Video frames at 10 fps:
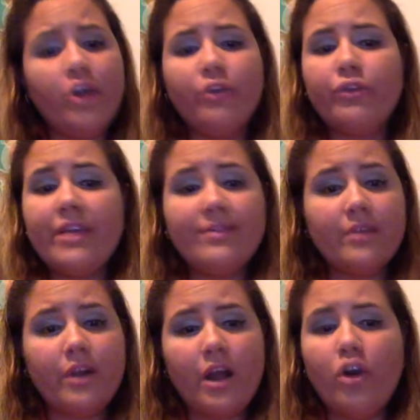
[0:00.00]

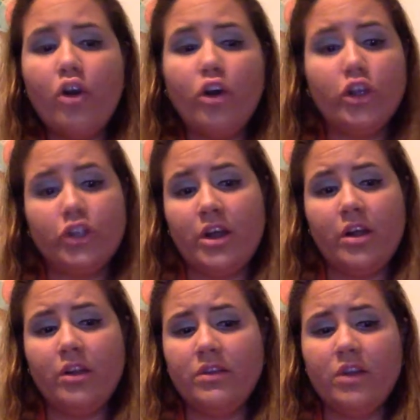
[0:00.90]
restaurant,
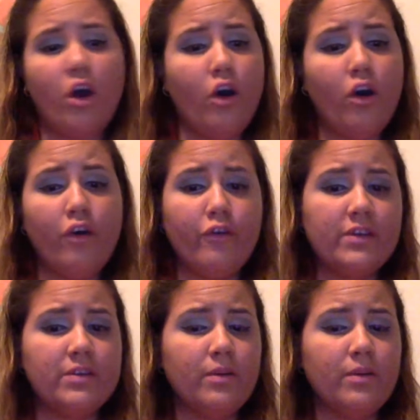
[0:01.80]
hotels, office,